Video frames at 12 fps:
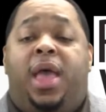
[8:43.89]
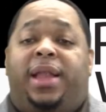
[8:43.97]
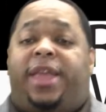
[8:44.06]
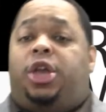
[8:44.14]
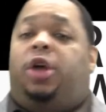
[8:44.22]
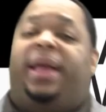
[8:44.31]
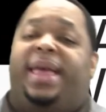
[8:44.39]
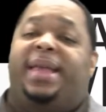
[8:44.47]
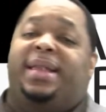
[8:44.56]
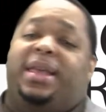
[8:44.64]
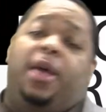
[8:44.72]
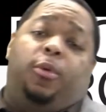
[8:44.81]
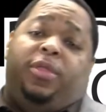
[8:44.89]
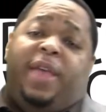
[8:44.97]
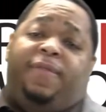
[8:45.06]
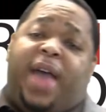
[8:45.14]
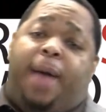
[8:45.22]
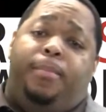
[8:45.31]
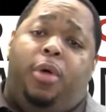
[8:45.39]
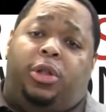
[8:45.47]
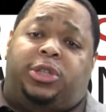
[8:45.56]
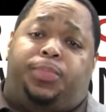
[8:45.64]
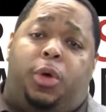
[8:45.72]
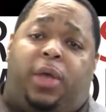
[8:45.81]
Now you go to India where they've got
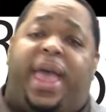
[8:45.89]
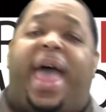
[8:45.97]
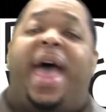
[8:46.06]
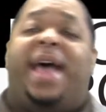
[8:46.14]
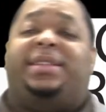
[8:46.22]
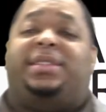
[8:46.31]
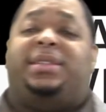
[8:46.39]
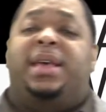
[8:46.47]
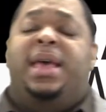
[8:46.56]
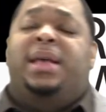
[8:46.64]
multiple castes.